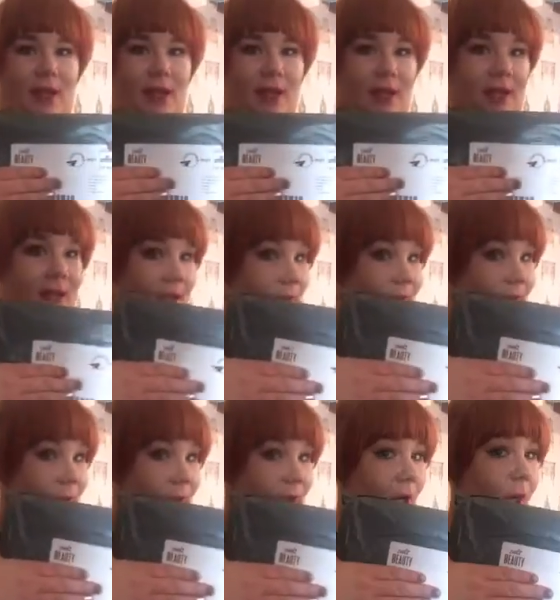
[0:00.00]
Uh, it came
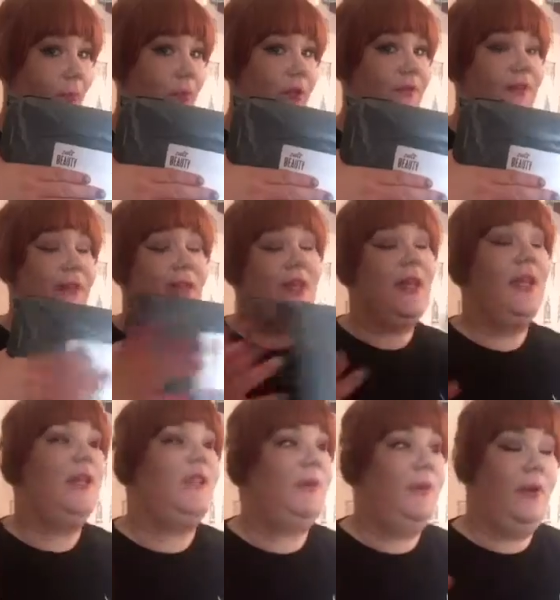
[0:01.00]
from Cult Beauty
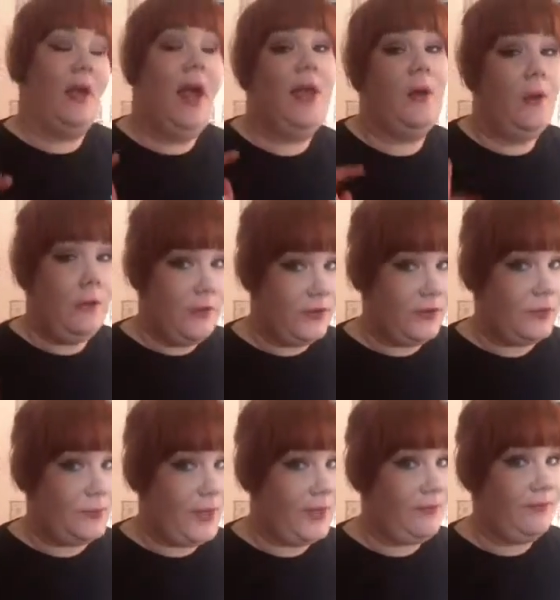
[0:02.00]
is where I
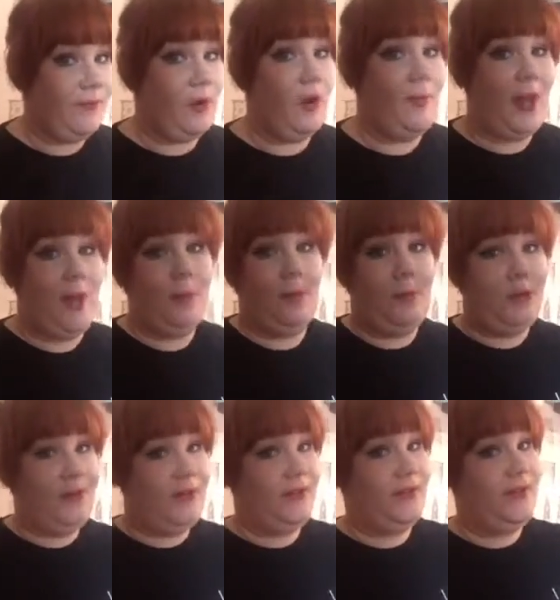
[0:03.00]
ordered mine from. I will
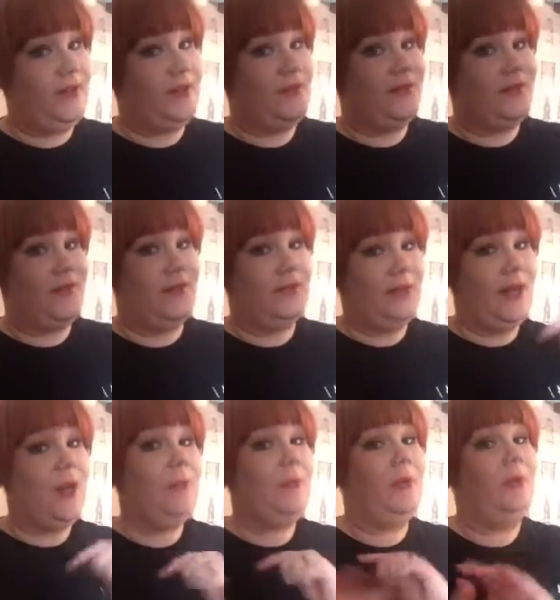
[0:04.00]
put their details
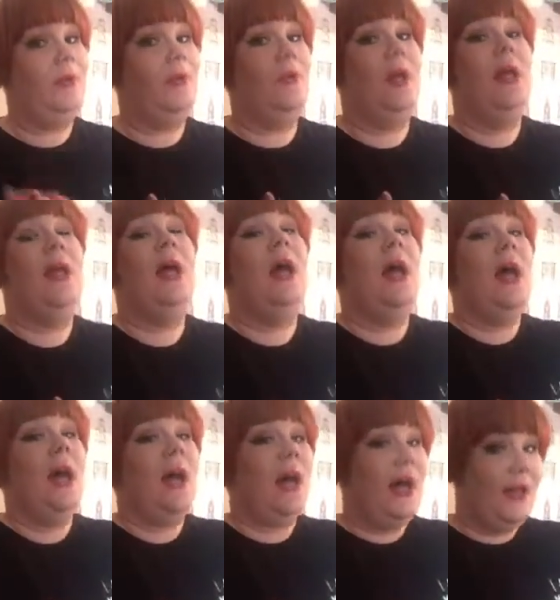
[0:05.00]
down below
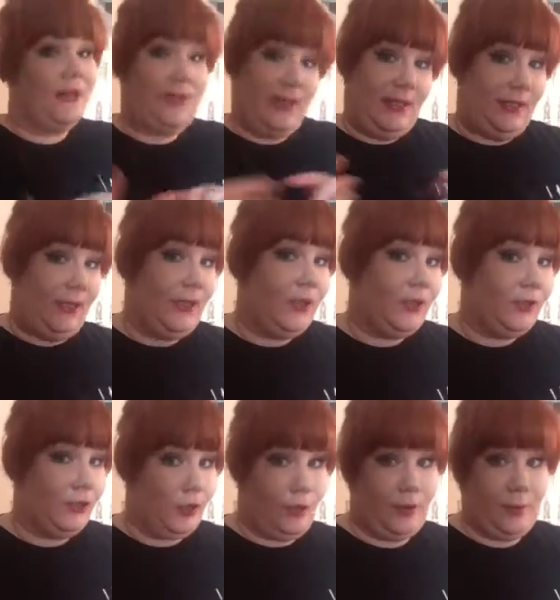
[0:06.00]
and a
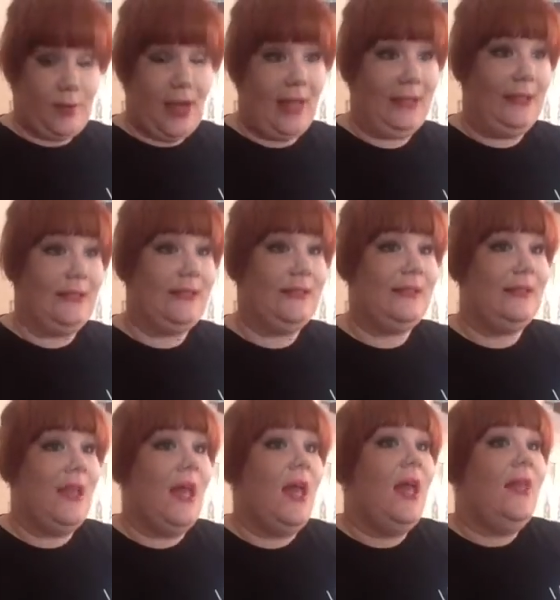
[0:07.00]
link to the palettes.